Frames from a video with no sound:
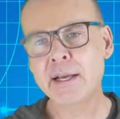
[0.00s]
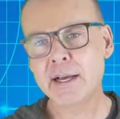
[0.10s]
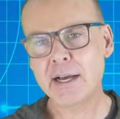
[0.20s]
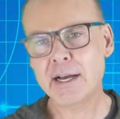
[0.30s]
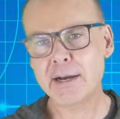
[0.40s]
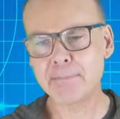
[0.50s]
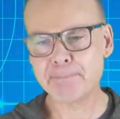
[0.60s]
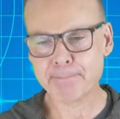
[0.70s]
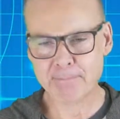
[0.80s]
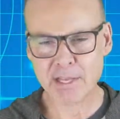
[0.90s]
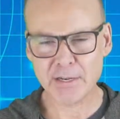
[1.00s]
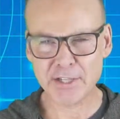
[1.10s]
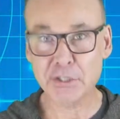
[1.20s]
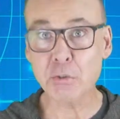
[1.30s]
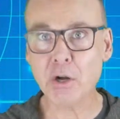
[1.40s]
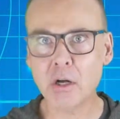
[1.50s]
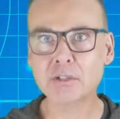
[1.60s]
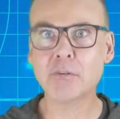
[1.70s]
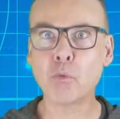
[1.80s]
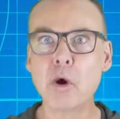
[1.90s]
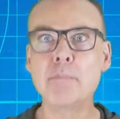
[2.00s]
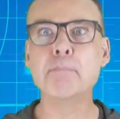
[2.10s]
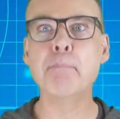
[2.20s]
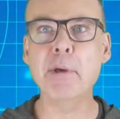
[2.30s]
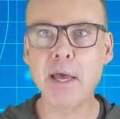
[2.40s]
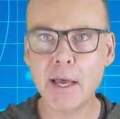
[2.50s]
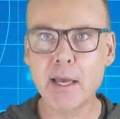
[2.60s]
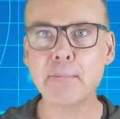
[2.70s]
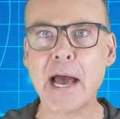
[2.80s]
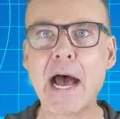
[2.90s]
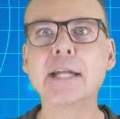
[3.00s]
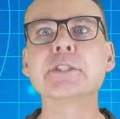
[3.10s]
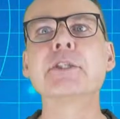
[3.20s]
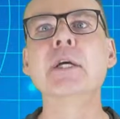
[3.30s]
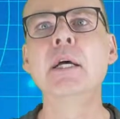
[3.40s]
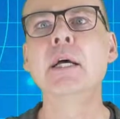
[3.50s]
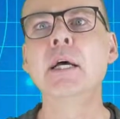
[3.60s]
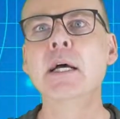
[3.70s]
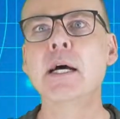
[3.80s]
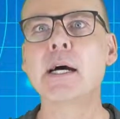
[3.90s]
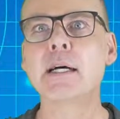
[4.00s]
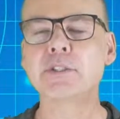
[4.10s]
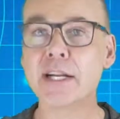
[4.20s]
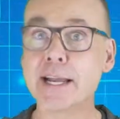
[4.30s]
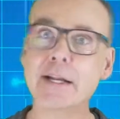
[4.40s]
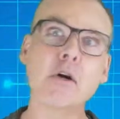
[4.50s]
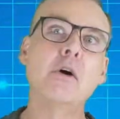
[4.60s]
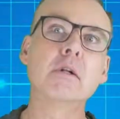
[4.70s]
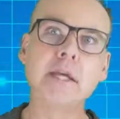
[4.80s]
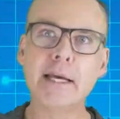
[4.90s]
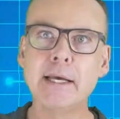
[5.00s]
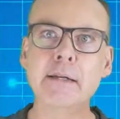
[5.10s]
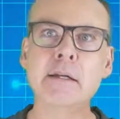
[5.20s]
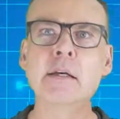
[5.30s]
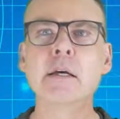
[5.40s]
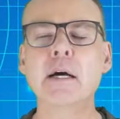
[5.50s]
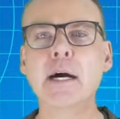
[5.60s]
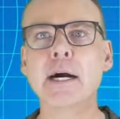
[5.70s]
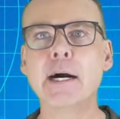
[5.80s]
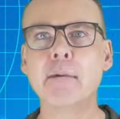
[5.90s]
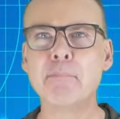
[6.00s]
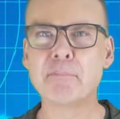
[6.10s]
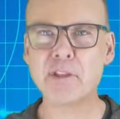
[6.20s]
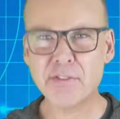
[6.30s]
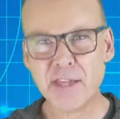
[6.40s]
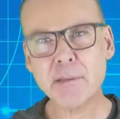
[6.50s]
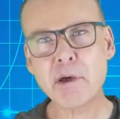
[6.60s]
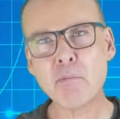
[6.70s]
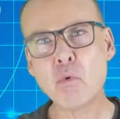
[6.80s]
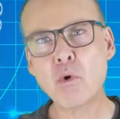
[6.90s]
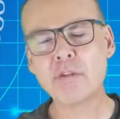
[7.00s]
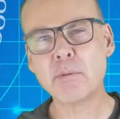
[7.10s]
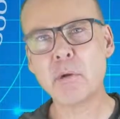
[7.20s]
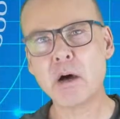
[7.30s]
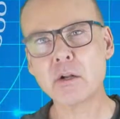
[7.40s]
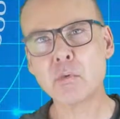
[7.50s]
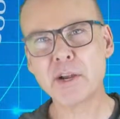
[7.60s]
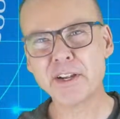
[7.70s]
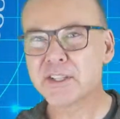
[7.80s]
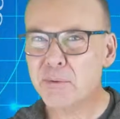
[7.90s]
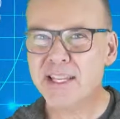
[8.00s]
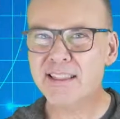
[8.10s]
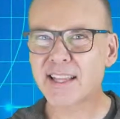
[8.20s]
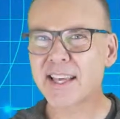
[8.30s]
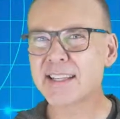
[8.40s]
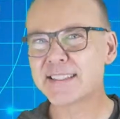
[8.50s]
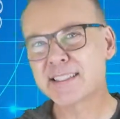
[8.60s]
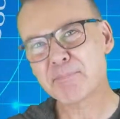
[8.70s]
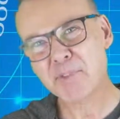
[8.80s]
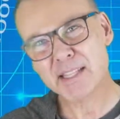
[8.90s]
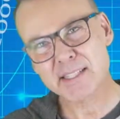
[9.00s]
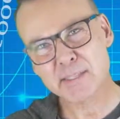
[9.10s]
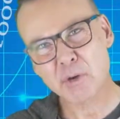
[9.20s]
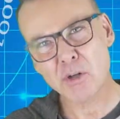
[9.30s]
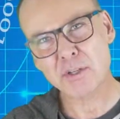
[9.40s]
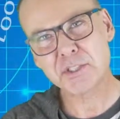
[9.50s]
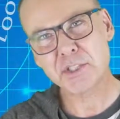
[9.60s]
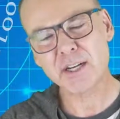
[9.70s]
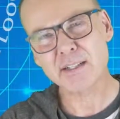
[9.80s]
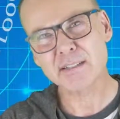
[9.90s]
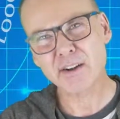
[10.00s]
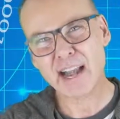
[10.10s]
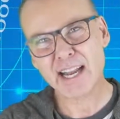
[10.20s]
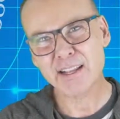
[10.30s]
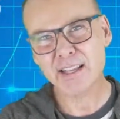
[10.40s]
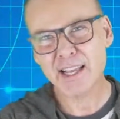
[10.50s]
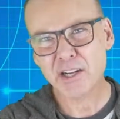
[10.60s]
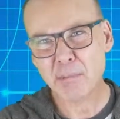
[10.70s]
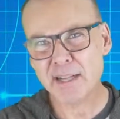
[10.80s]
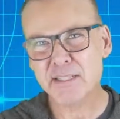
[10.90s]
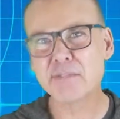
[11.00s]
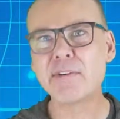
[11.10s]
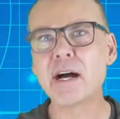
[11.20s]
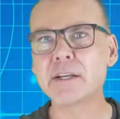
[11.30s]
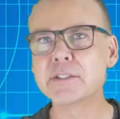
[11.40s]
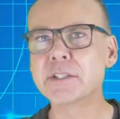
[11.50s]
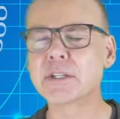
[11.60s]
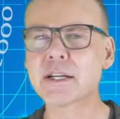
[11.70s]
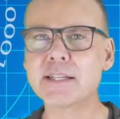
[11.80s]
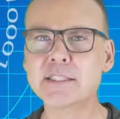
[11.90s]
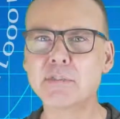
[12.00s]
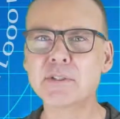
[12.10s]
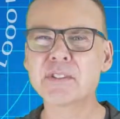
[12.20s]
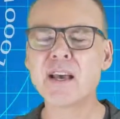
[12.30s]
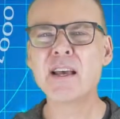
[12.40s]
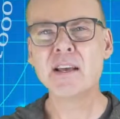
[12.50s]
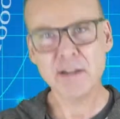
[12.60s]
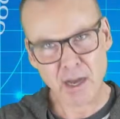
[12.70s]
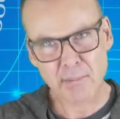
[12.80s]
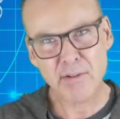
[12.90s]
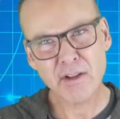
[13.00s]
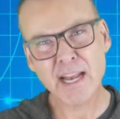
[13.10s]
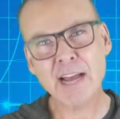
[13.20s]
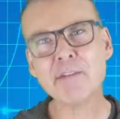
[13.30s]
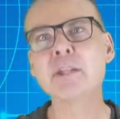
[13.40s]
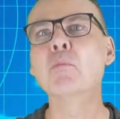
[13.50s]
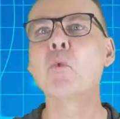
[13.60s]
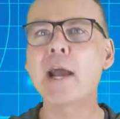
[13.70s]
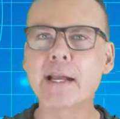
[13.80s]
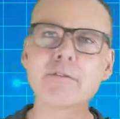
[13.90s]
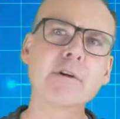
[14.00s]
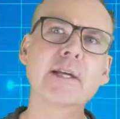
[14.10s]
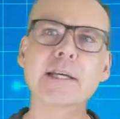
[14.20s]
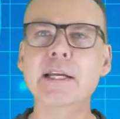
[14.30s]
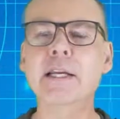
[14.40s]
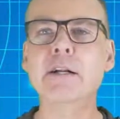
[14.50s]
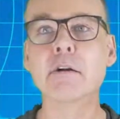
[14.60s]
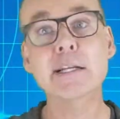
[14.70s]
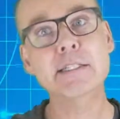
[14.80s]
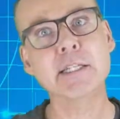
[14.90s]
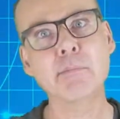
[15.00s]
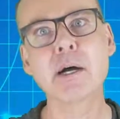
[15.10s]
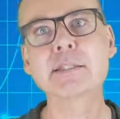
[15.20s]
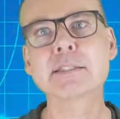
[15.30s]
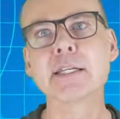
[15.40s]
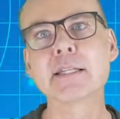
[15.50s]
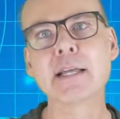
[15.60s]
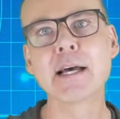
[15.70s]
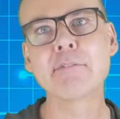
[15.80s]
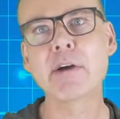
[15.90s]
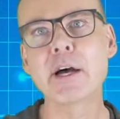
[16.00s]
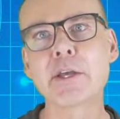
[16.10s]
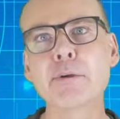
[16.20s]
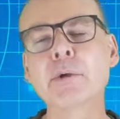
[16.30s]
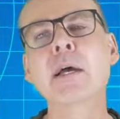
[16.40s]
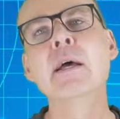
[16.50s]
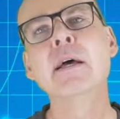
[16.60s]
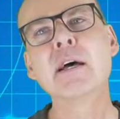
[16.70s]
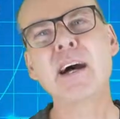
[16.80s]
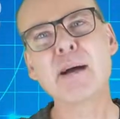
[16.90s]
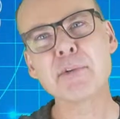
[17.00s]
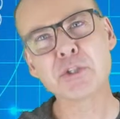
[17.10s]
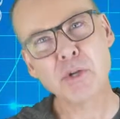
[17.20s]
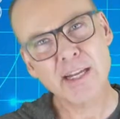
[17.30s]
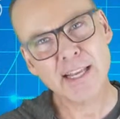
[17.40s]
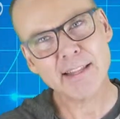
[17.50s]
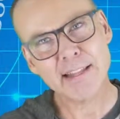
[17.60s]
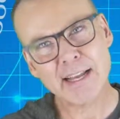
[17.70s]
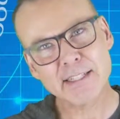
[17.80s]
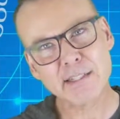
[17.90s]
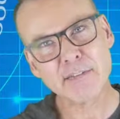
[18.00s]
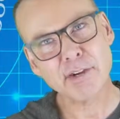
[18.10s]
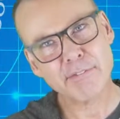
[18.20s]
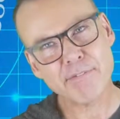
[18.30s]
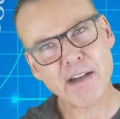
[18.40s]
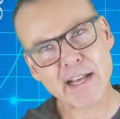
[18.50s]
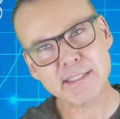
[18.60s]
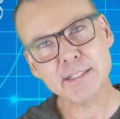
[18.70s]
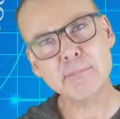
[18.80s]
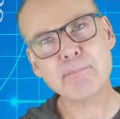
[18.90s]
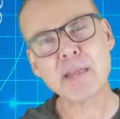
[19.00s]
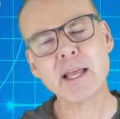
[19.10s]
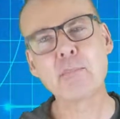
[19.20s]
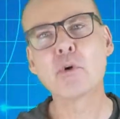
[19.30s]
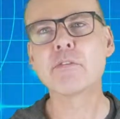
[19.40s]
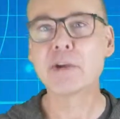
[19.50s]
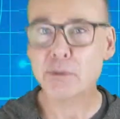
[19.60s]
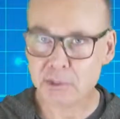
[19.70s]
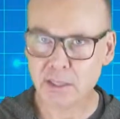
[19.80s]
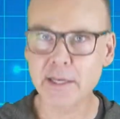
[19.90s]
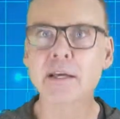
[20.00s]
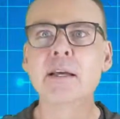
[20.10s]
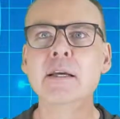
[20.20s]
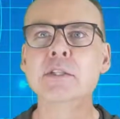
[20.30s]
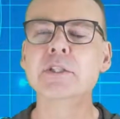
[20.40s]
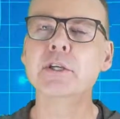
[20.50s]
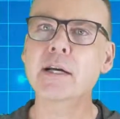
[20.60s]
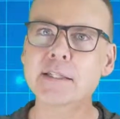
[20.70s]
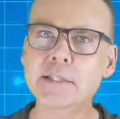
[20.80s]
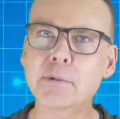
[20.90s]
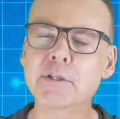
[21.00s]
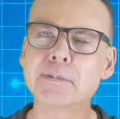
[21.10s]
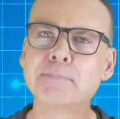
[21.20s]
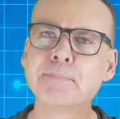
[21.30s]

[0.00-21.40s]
You do it all in sort of one big batch, trying to get it all in. Do you think about more of a model where you're doing things in smaller chunks that are adding incremental value to your customers? Not having them wait for a year or 18 months to get that value. You're trying to get that delivery faster and more frequently to your customers.